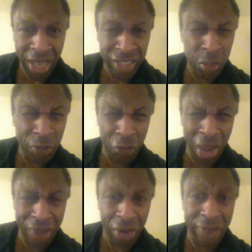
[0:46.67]
Just before
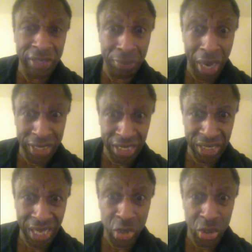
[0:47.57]
I arrived at my
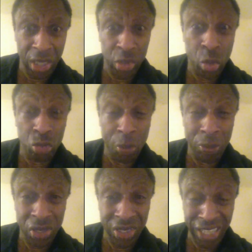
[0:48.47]
destination, I saw a group
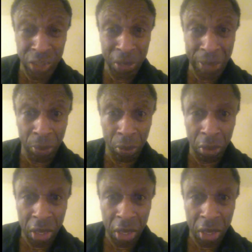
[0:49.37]
of six people.